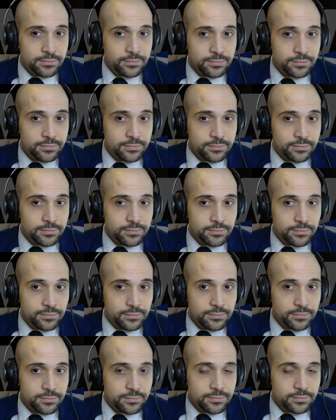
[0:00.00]

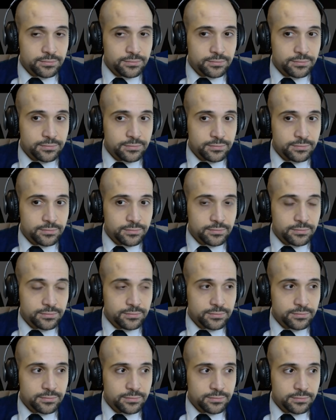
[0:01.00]

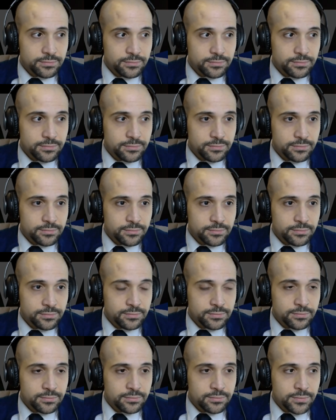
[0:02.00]

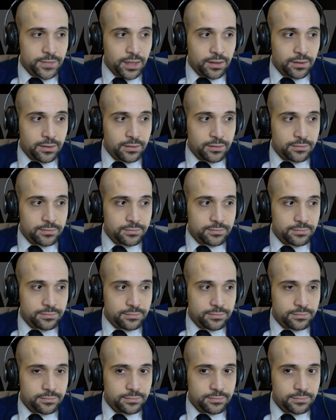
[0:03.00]

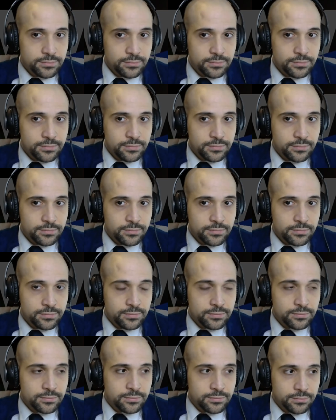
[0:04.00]

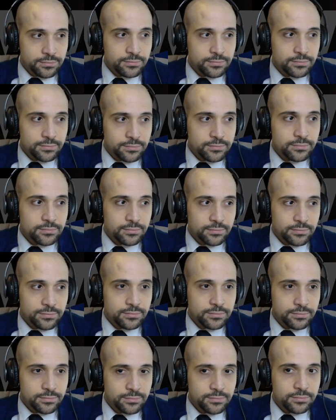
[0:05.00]

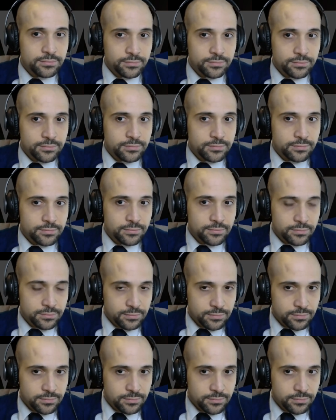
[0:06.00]

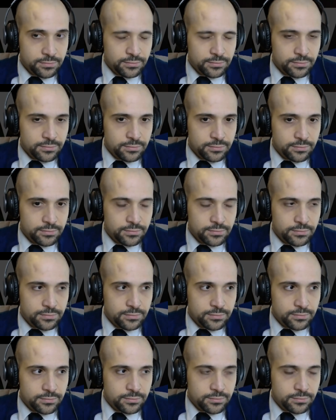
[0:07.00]
No words are spoken by the person on screen.